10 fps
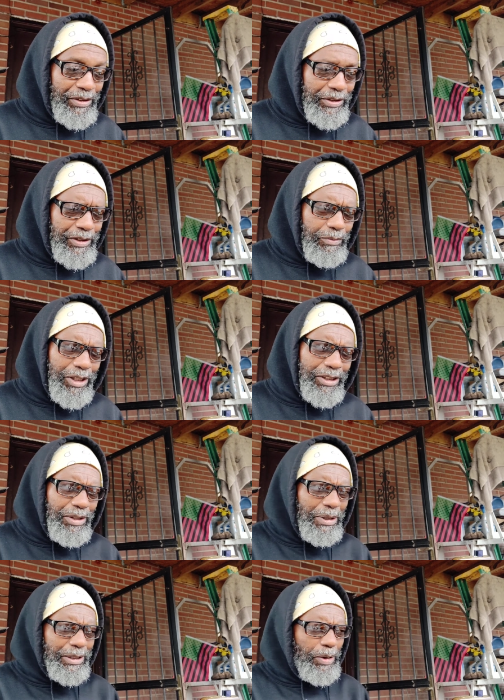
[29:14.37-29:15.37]
I said, what are you
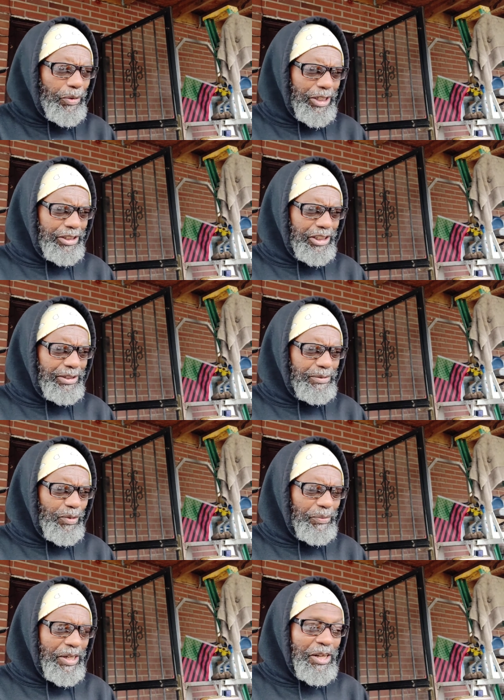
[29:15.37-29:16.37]
talking about the poetic justice
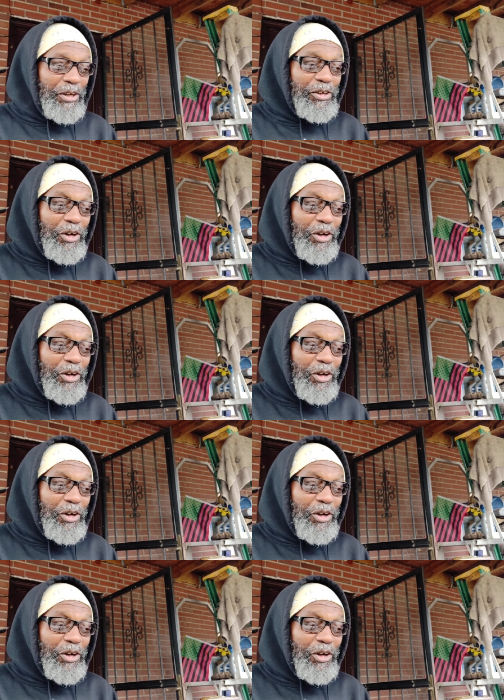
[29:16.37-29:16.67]
boinking?